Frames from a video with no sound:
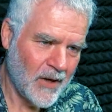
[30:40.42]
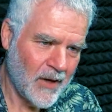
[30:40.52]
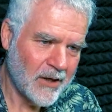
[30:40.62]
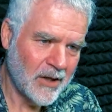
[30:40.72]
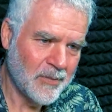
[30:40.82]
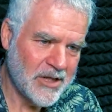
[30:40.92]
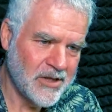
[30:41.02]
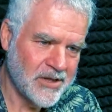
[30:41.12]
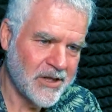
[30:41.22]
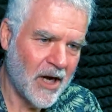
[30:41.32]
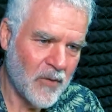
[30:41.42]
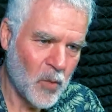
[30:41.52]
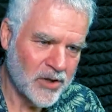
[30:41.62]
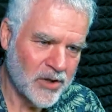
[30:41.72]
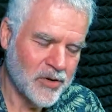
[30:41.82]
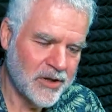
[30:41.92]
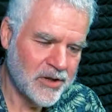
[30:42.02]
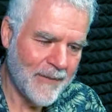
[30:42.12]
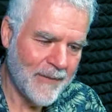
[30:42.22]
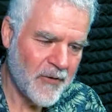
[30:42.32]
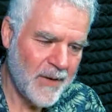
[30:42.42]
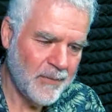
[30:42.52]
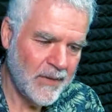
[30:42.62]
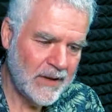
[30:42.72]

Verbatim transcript: out of the business and over what sort of time frame.